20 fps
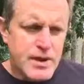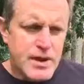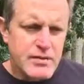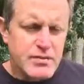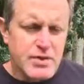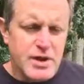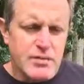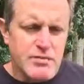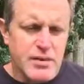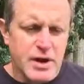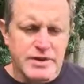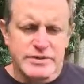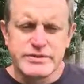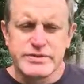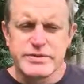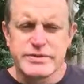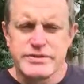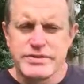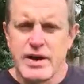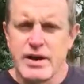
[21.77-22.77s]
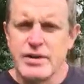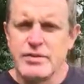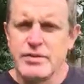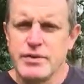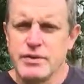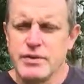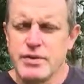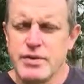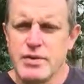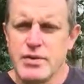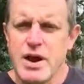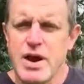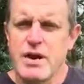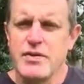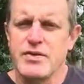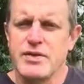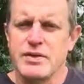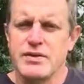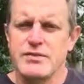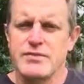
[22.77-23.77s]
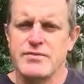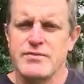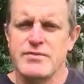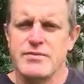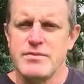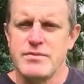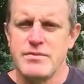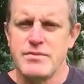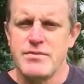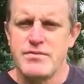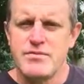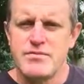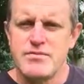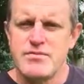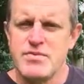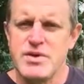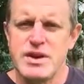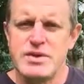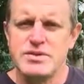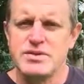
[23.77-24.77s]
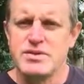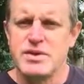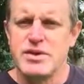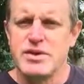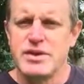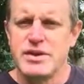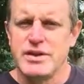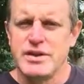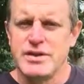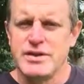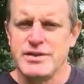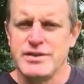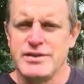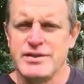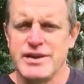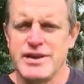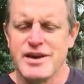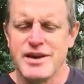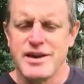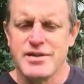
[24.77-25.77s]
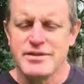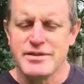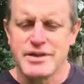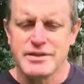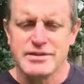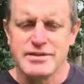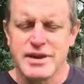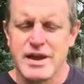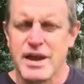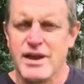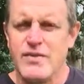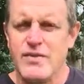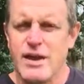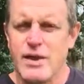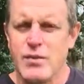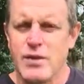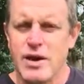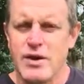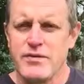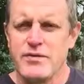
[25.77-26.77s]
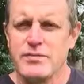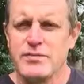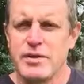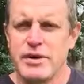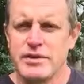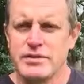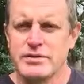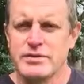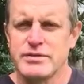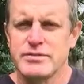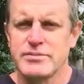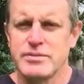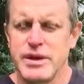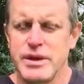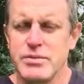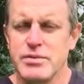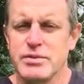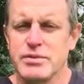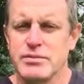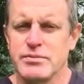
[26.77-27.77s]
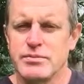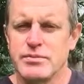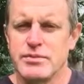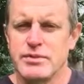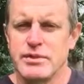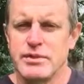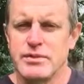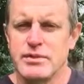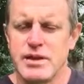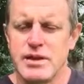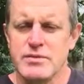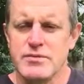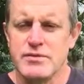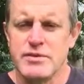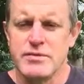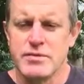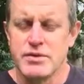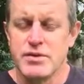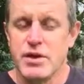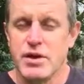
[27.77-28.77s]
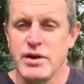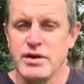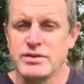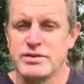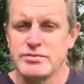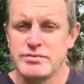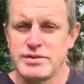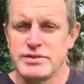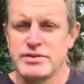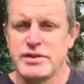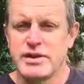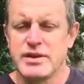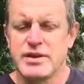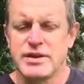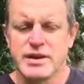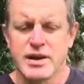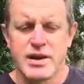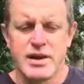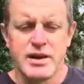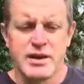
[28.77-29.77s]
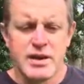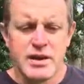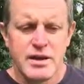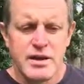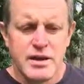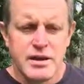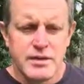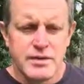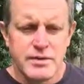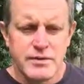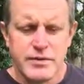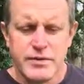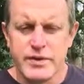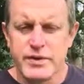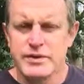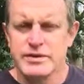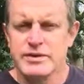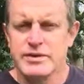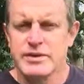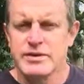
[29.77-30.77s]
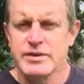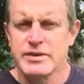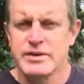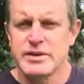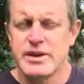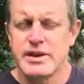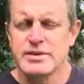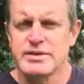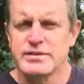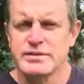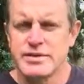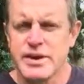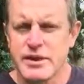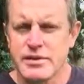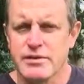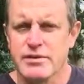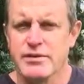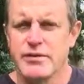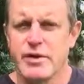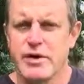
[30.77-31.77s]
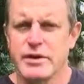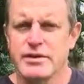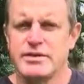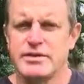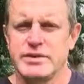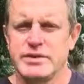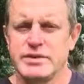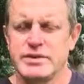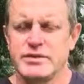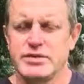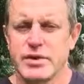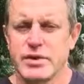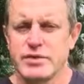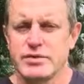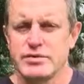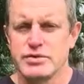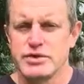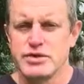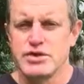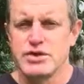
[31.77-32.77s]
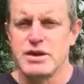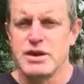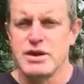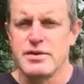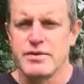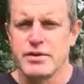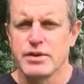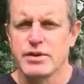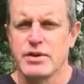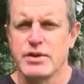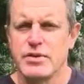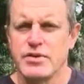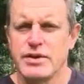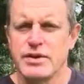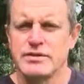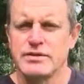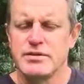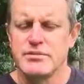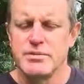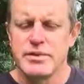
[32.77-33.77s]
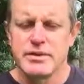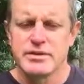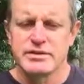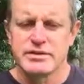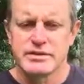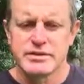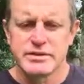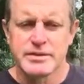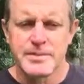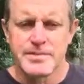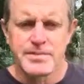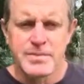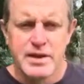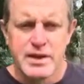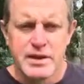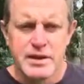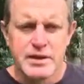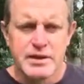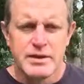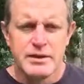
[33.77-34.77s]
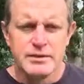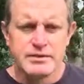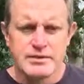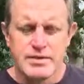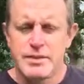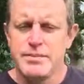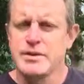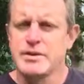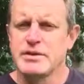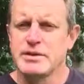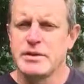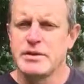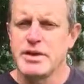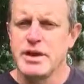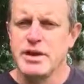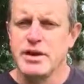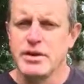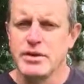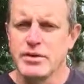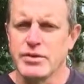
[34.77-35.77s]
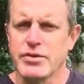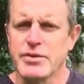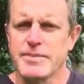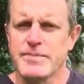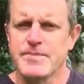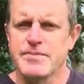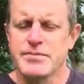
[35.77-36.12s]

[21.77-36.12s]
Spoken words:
And yet most of us know, if we look around, that that journey doesn't end that way for most people. And for guys in particular, the first thing that gets sacrificed in trying to achieve a lot of things in business is typically their health.